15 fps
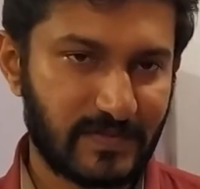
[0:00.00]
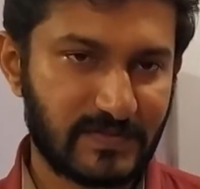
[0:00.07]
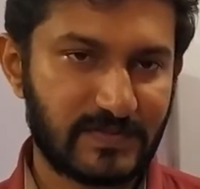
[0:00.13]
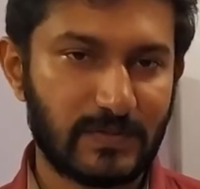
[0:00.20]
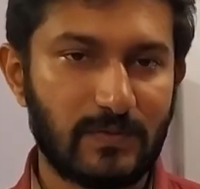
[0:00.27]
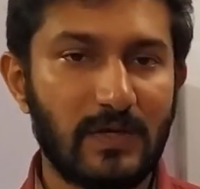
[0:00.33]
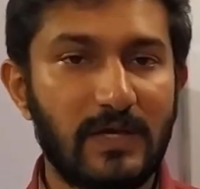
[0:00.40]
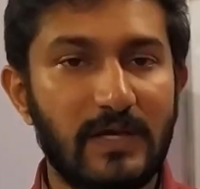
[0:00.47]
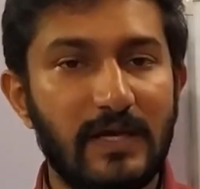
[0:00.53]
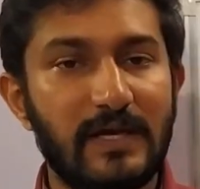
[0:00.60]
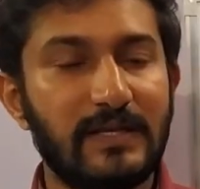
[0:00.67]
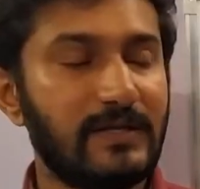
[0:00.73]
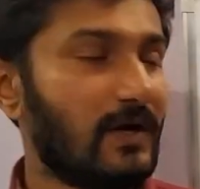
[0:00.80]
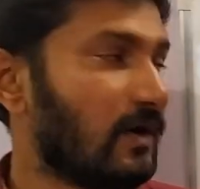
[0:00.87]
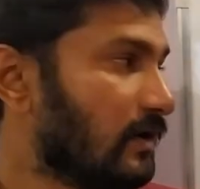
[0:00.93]
So
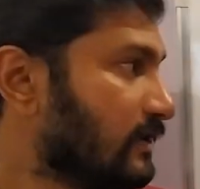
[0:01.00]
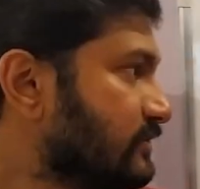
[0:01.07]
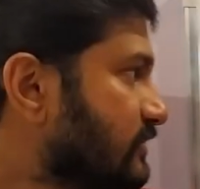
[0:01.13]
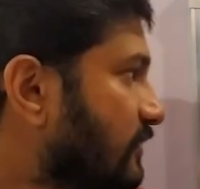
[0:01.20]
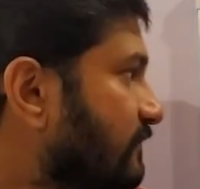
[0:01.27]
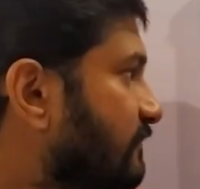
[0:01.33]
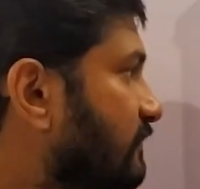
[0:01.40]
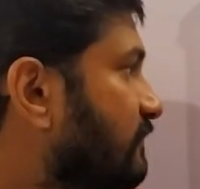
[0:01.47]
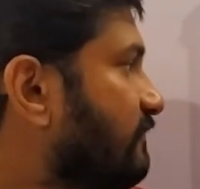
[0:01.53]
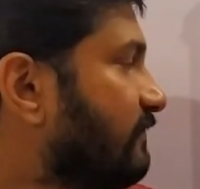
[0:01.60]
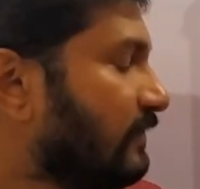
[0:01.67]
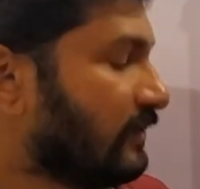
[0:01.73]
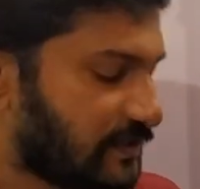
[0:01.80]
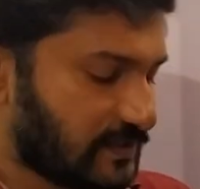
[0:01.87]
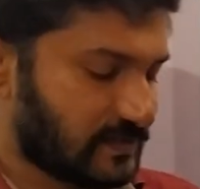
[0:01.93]
a knowledge of
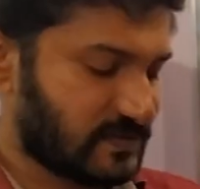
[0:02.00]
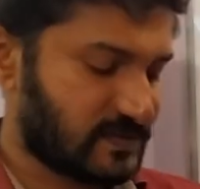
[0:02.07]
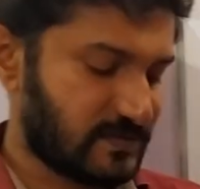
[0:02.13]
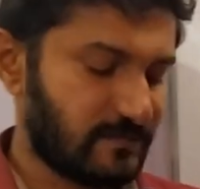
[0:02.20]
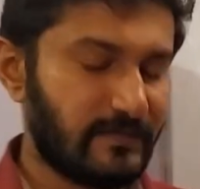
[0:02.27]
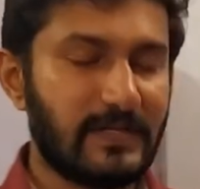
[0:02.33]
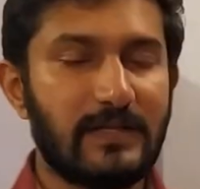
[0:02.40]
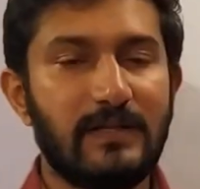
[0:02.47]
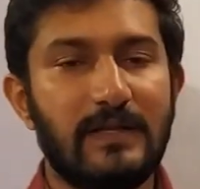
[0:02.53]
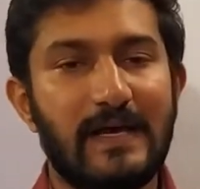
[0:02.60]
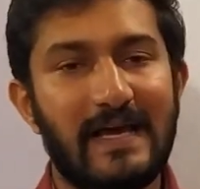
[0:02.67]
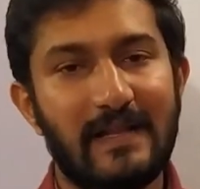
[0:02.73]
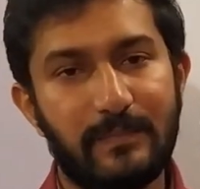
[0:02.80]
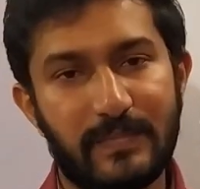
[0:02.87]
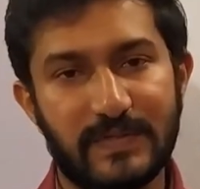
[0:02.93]
phonetics will
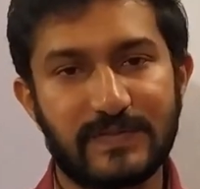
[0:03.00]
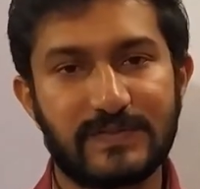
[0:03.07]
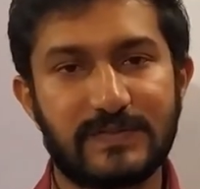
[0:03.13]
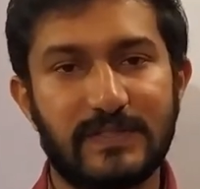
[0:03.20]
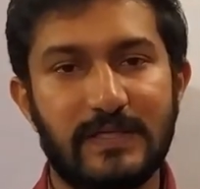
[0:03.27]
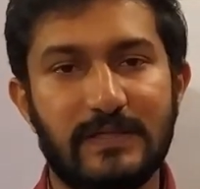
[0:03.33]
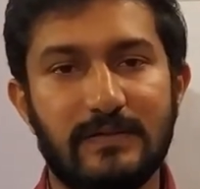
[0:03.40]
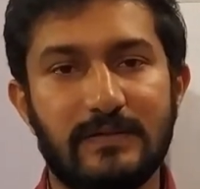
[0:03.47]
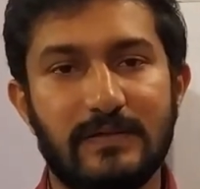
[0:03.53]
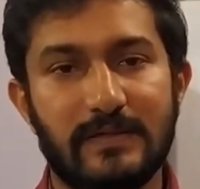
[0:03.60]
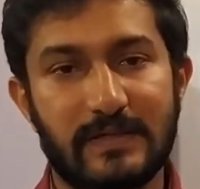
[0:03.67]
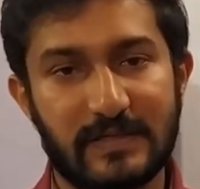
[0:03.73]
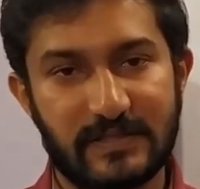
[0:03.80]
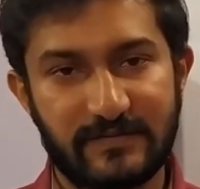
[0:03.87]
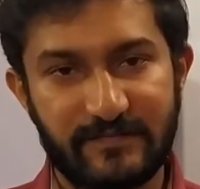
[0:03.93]
help us in
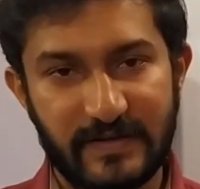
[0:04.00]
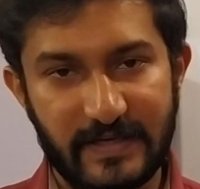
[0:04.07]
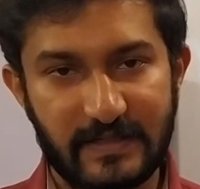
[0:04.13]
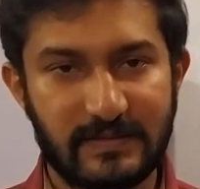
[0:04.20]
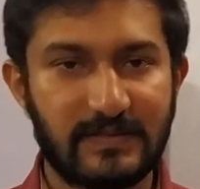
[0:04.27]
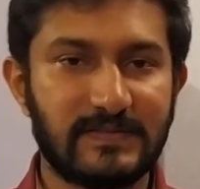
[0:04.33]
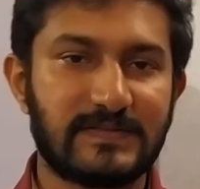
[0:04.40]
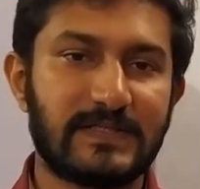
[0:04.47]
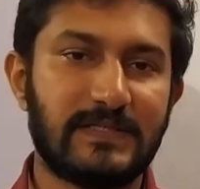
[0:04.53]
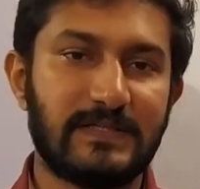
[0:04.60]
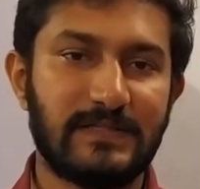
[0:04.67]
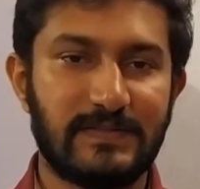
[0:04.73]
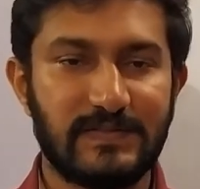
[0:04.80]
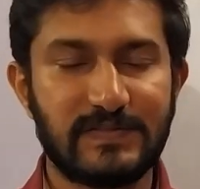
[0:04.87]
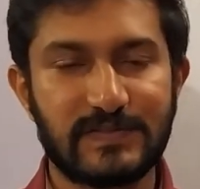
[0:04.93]
rectifying these
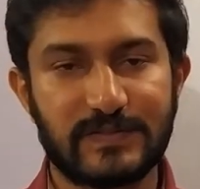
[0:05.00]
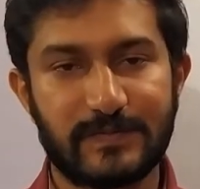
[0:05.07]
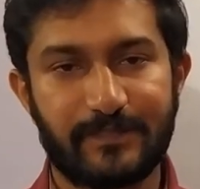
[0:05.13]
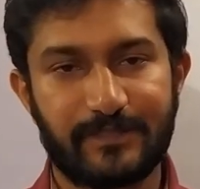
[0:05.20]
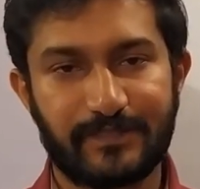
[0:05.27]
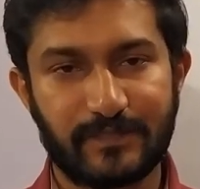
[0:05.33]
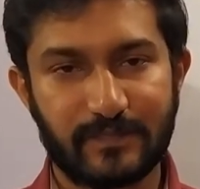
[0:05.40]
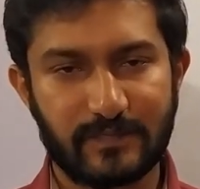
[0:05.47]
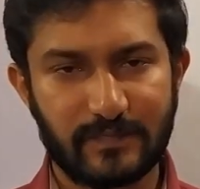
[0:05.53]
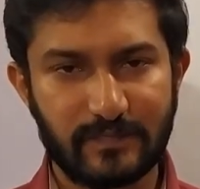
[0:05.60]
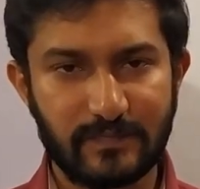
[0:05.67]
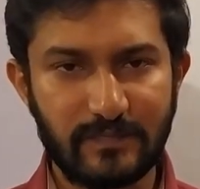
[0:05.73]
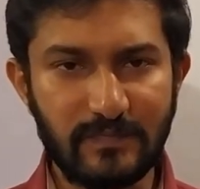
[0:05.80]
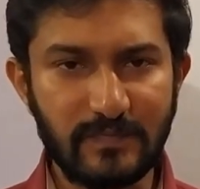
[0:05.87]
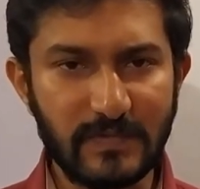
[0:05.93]
errors
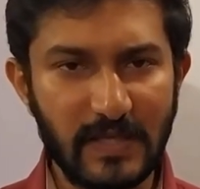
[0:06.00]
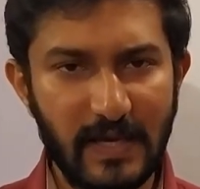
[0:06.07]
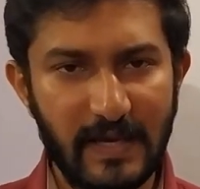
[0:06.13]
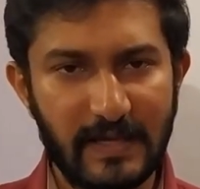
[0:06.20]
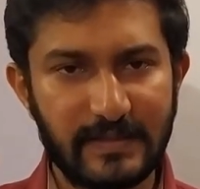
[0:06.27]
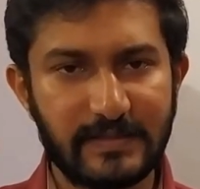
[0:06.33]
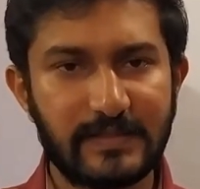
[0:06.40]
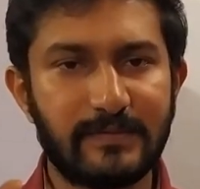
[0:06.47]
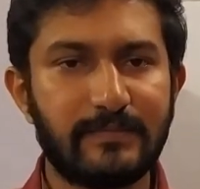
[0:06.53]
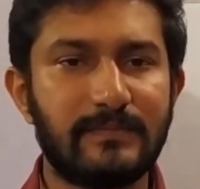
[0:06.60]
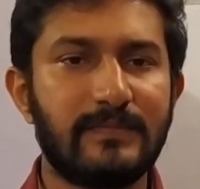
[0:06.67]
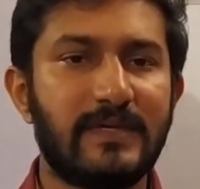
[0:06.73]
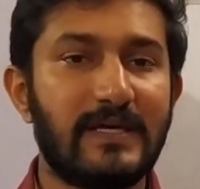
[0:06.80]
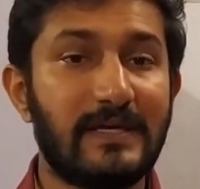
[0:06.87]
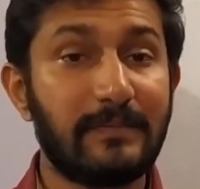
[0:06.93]
and
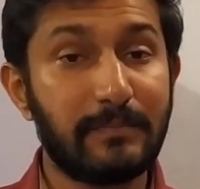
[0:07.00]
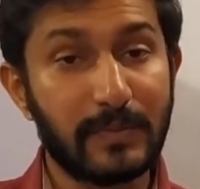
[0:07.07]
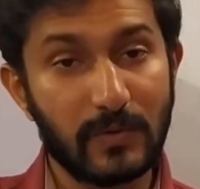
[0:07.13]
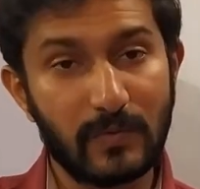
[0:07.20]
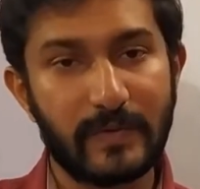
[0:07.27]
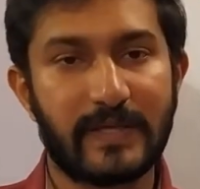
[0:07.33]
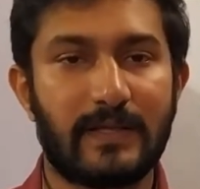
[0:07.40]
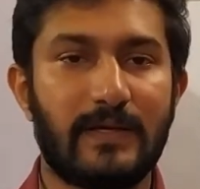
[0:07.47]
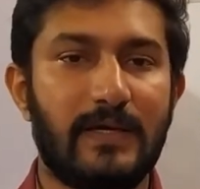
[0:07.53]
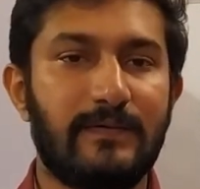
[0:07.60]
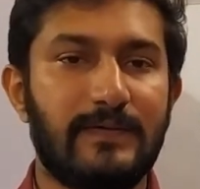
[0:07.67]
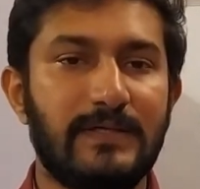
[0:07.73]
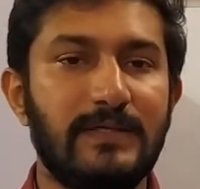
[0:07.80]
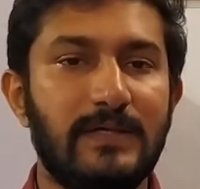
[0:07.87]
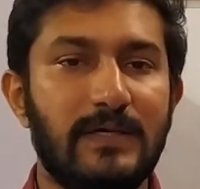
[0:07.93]
in improving
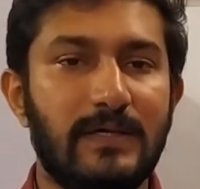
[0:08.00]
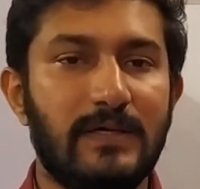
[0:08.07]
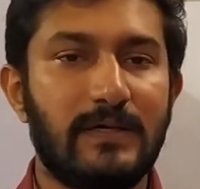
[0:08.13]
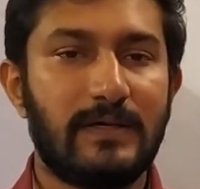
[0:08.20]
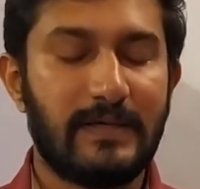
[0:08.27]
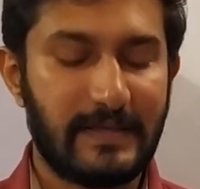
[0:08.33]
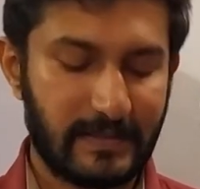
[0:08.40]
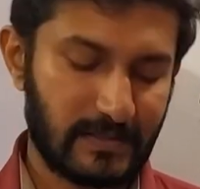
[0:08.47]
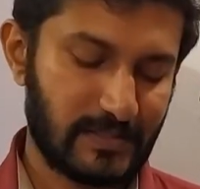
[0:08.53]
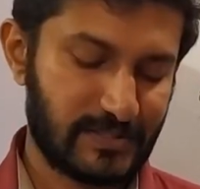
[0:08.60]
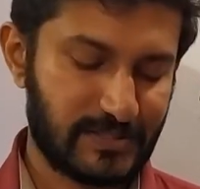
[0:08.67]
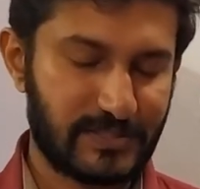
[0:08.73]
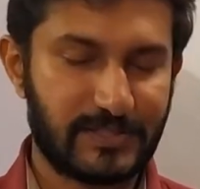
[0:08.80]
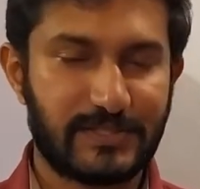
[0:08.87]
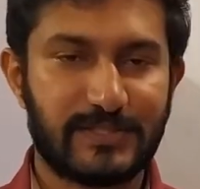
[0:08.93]
our
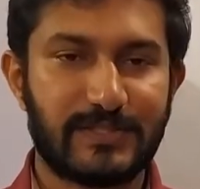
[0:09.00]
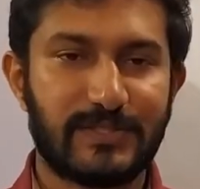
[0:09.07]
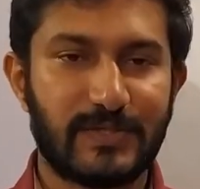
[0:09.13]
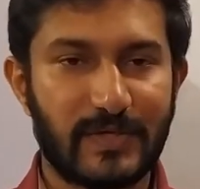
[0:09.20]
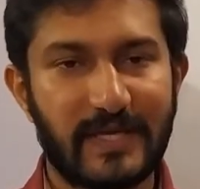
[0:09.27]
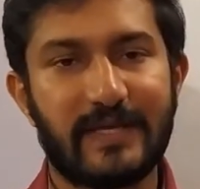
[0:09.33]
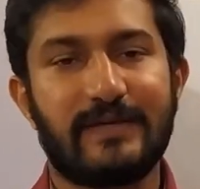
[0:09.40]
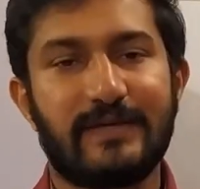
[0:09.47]
English.